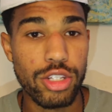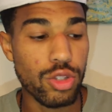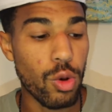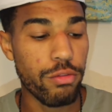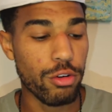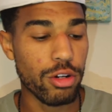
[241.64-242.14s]

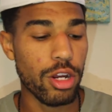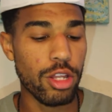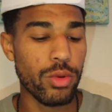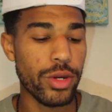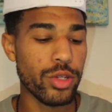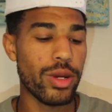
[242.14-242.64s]
Sulfur
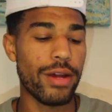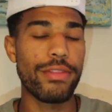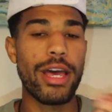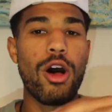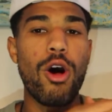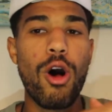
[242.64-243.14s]
colorway. You have
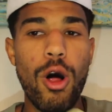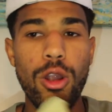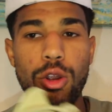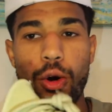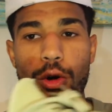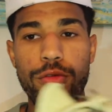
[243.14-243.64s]
that
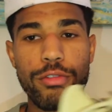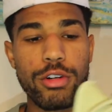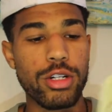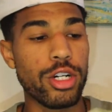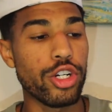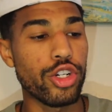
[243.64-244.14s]
all
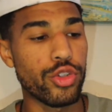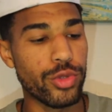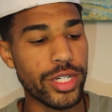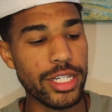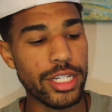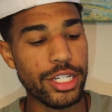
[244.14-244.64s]
over
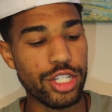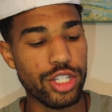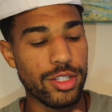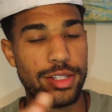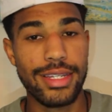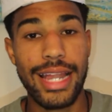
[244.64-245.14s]
greenish
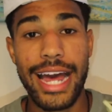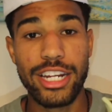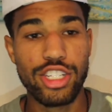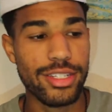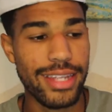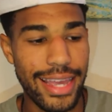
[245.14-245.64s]

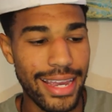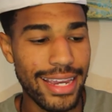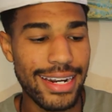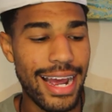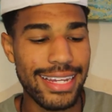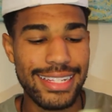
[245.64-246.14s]
slash
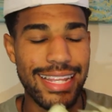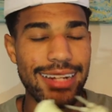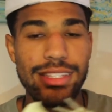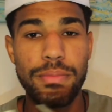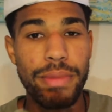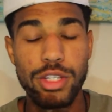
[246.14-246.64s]
tan.
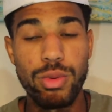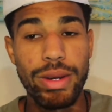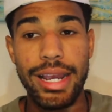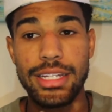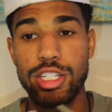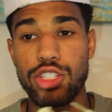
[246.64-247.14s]
That's the best
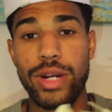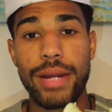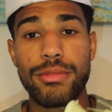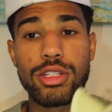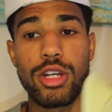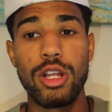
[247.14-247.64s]
way I can
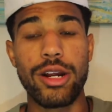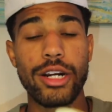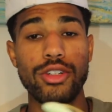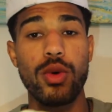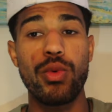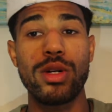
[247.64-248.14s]
describe this color. I
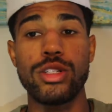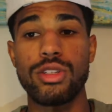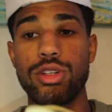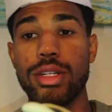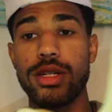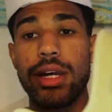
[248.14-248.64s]
don't know what
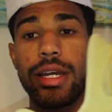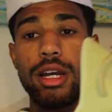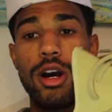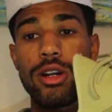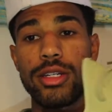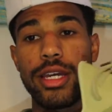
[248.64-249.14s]
it's looking like
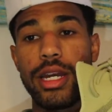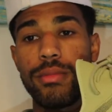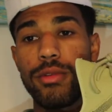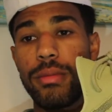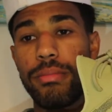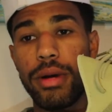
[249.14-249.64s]
on
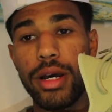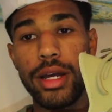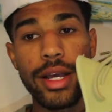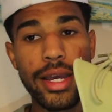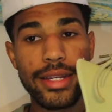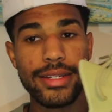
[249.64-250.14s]
camera,
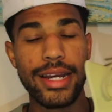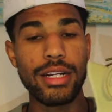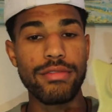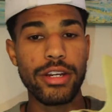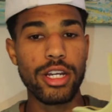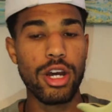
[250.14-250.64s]
but kind
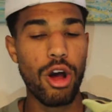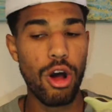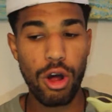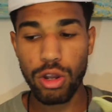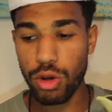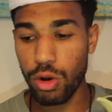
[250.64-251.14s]
of like an
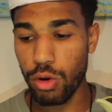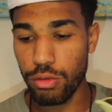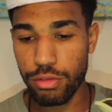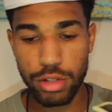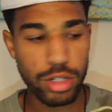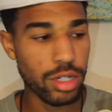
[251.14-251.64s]
all
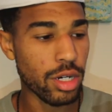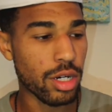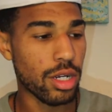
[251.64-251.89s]
over